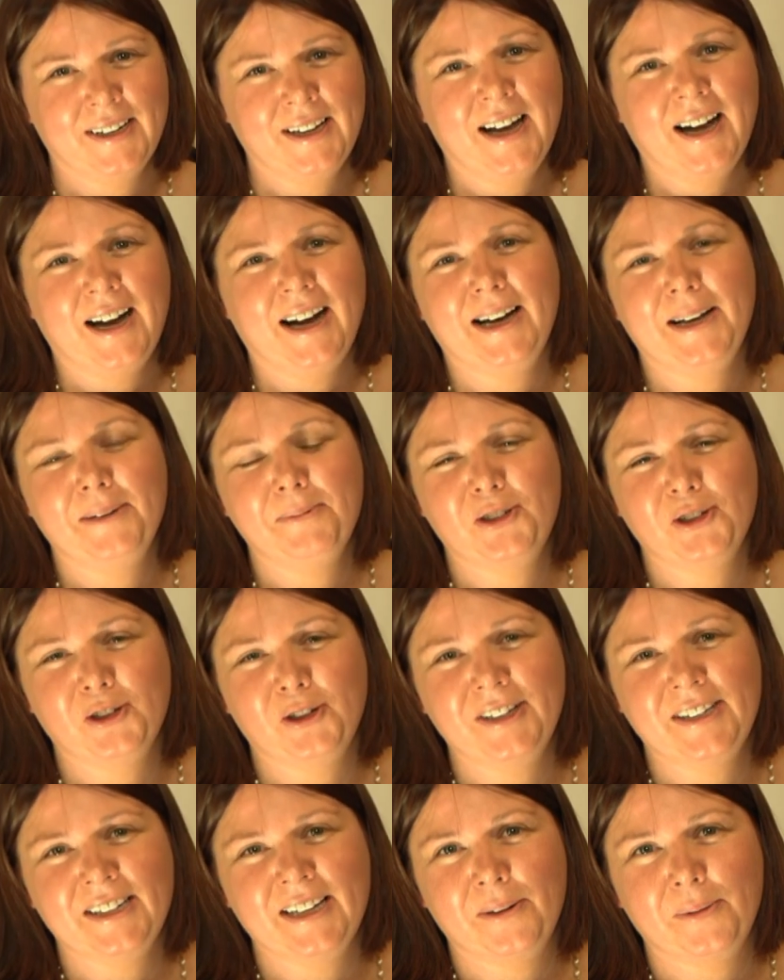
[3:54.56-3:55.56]
I'm joined
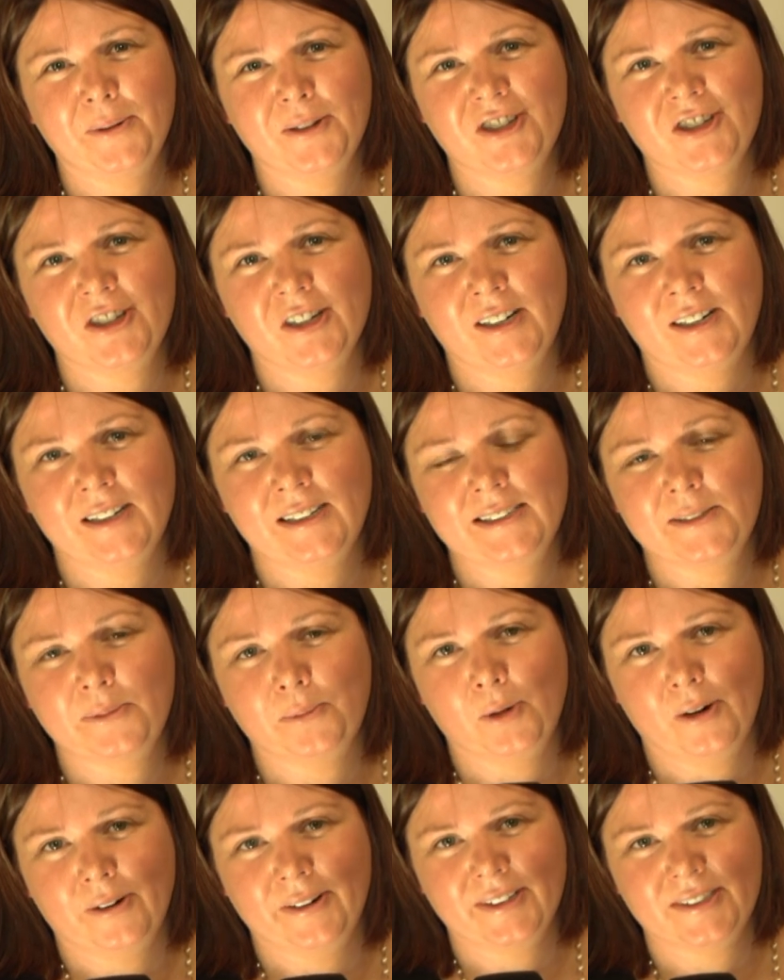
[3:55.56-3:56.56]
now with Giles,
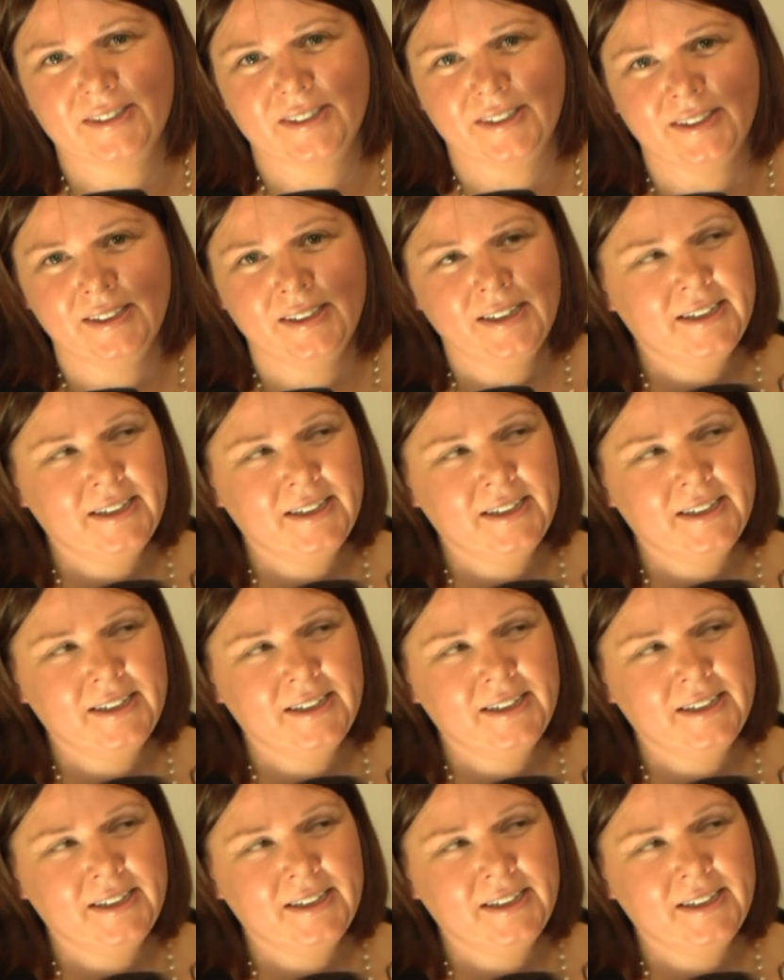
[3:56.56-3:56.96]
Warrington.